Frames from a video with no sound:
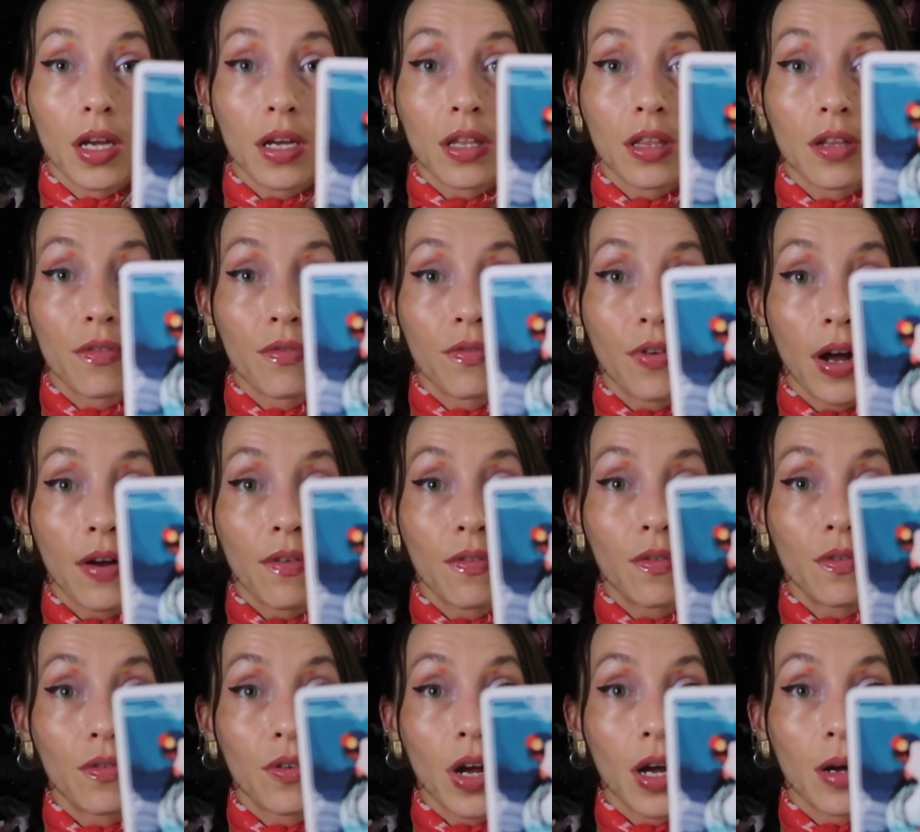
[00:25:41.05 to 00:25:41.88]
Like the
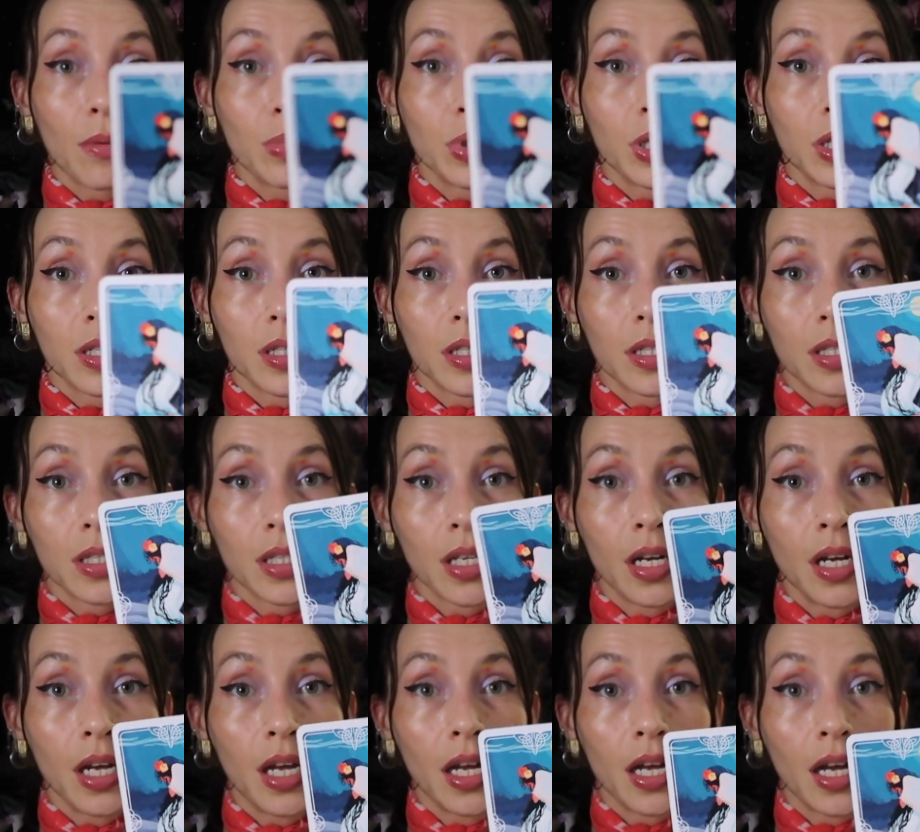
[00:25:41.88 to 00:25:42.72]
Five of Cups
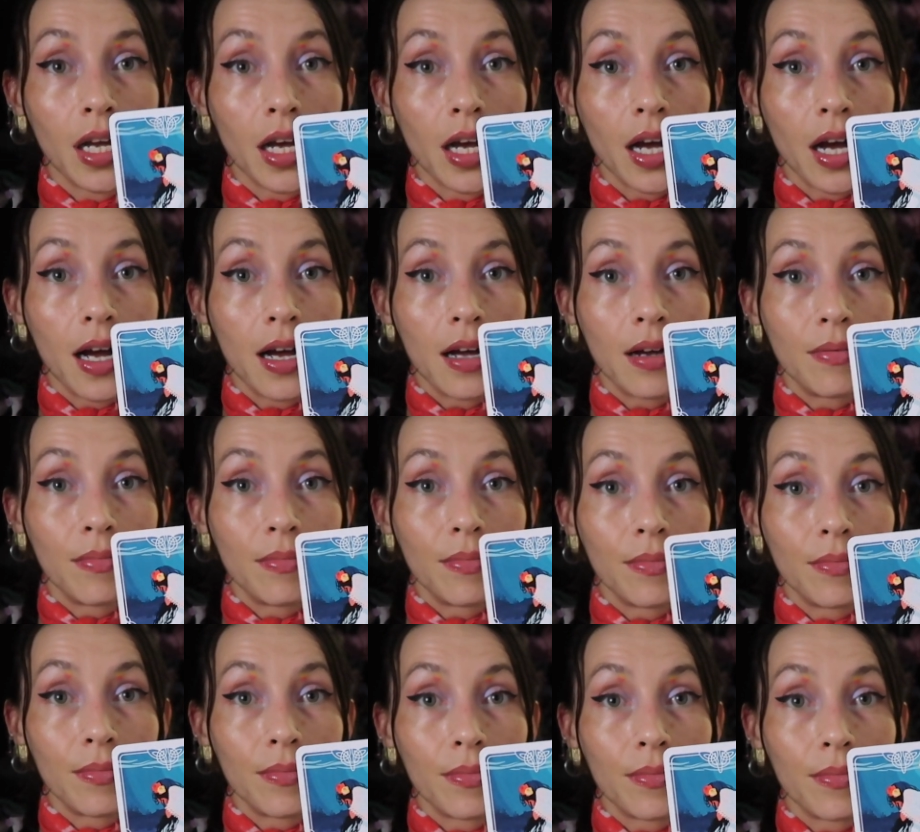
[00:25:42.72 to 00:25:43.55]
is
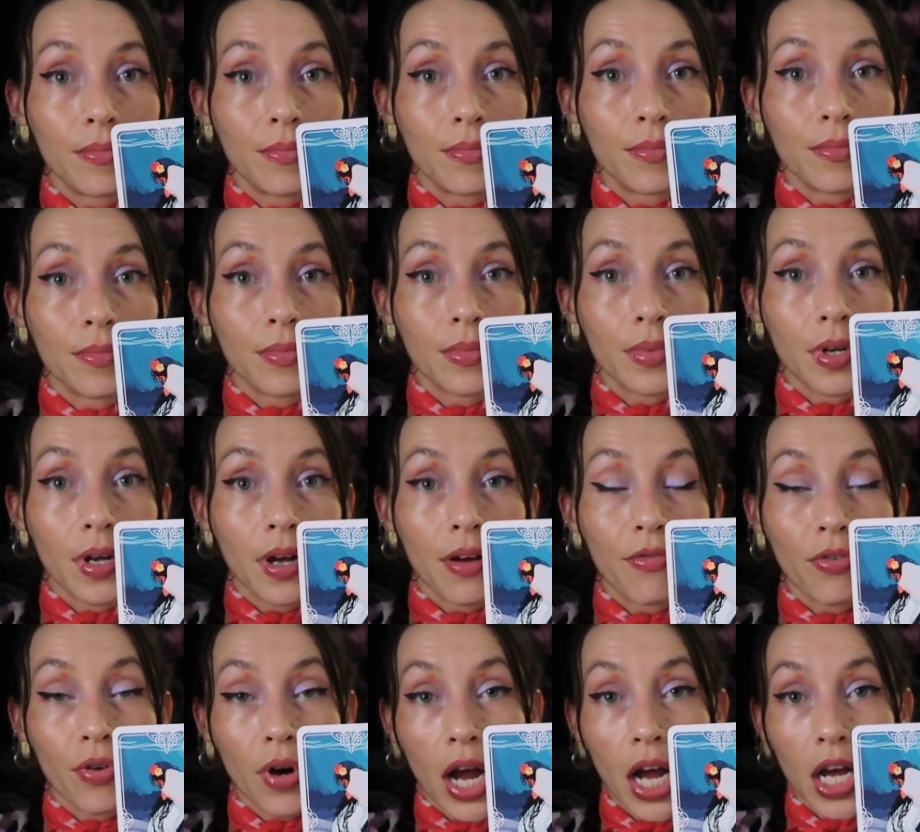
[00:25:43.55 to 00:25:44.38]
um,
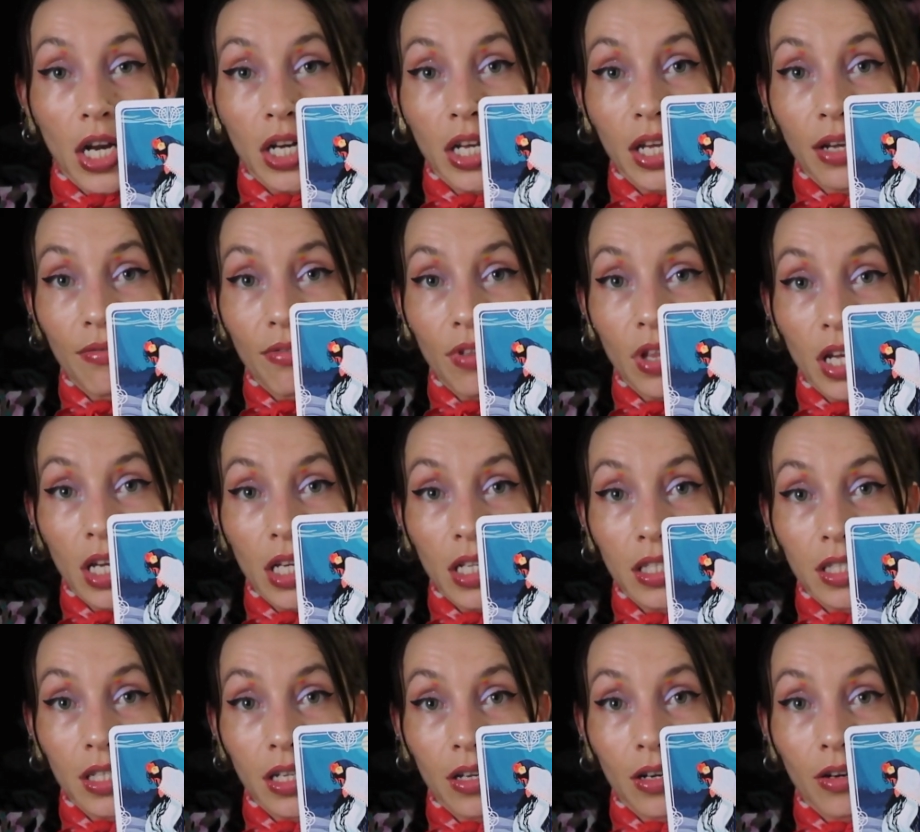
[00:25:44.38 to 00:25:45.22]
a variety of
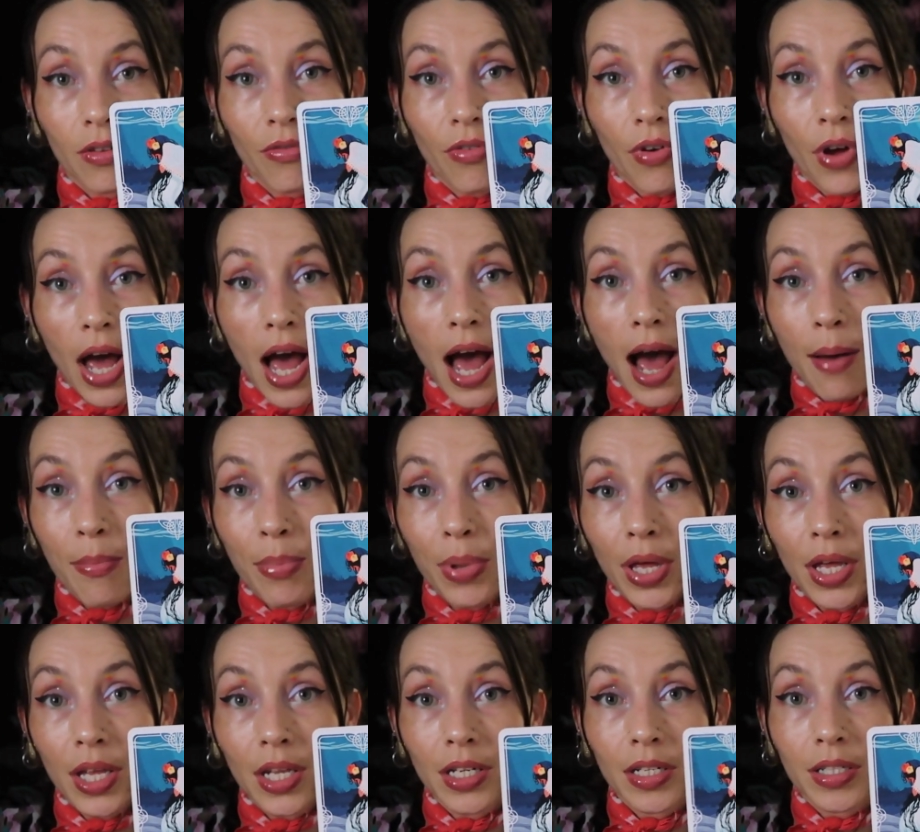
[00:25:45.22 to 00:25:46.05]
things could have
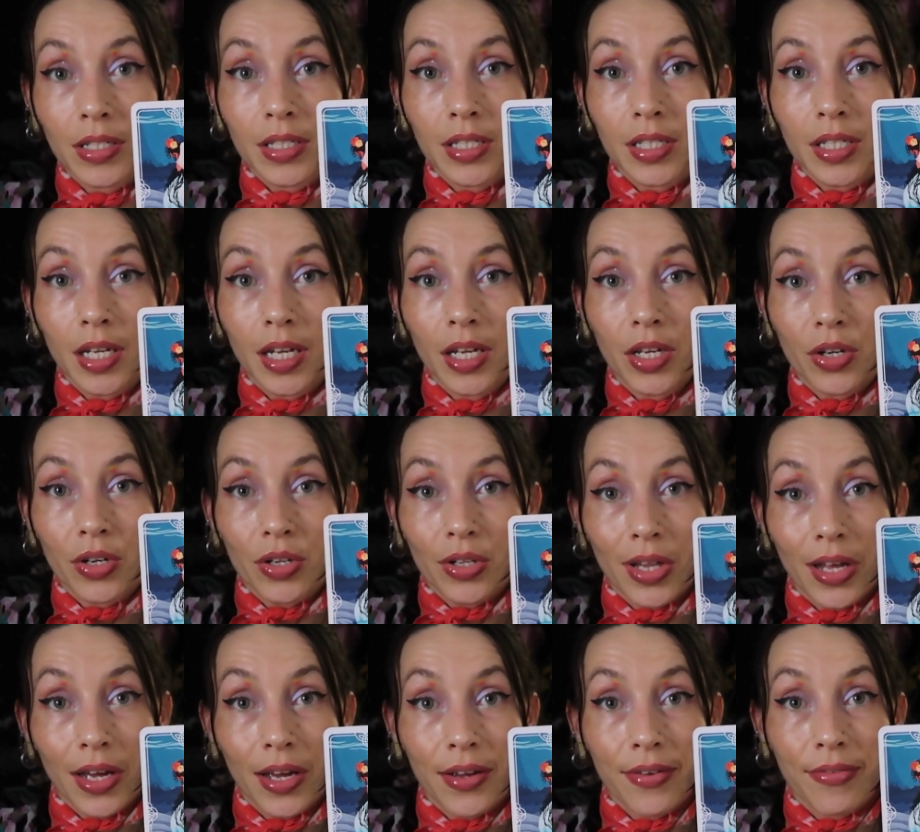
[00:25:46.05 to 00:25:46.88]
happened in
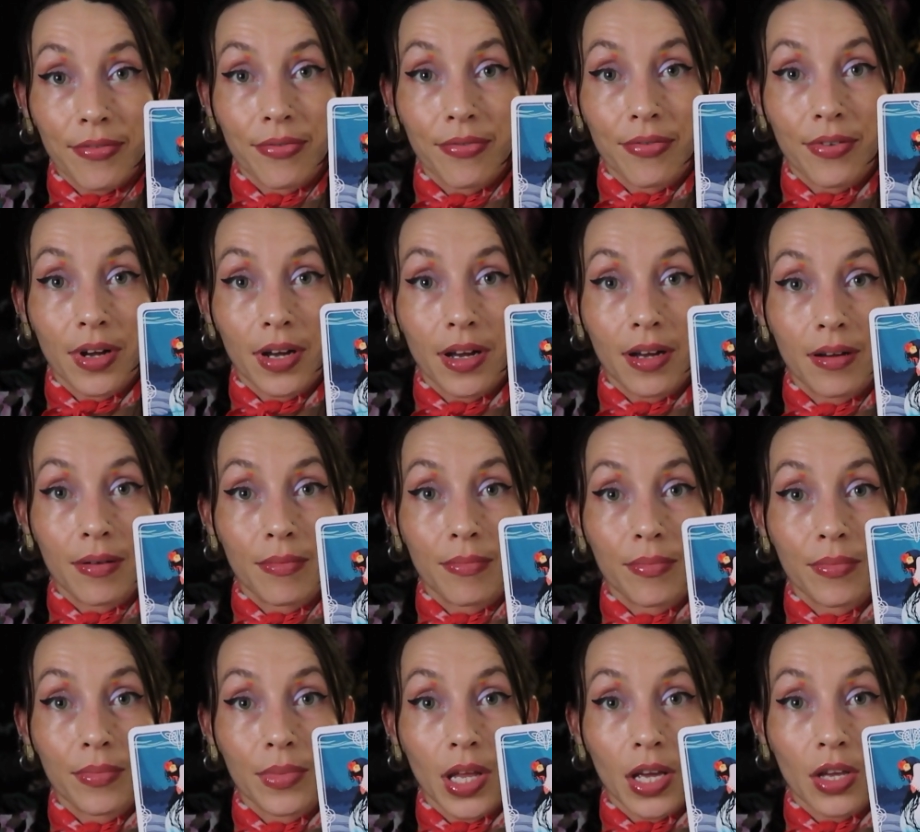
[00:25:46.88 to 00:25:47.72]
your life
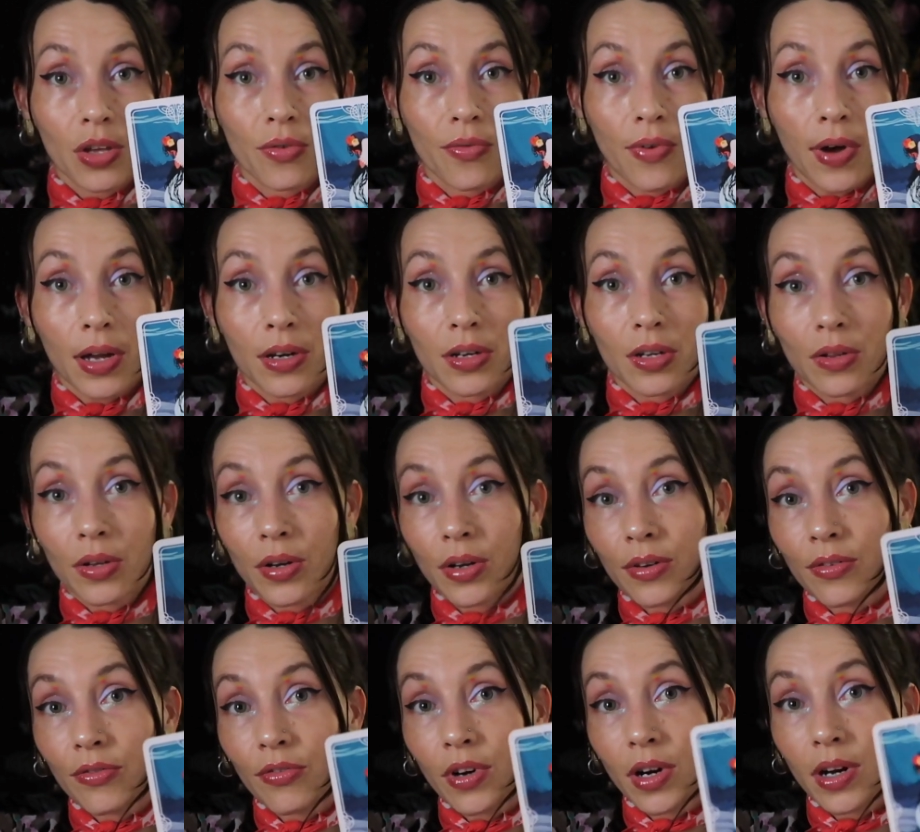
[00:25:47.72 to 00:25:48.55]
um, that you've had to
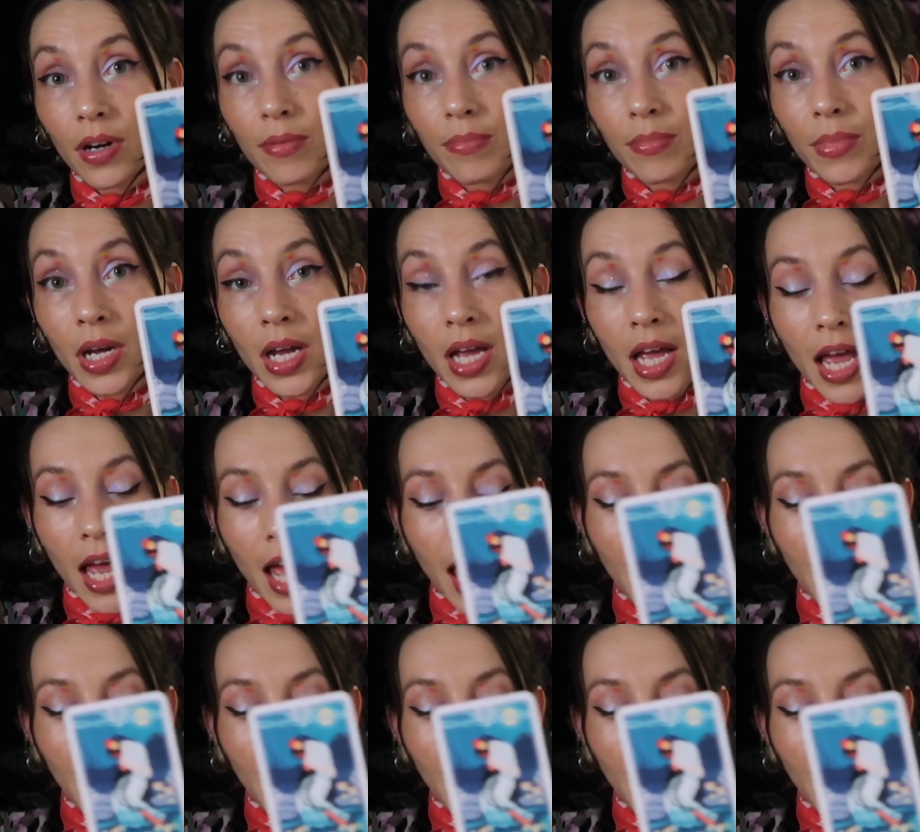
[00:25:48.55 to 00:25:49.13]
learn from.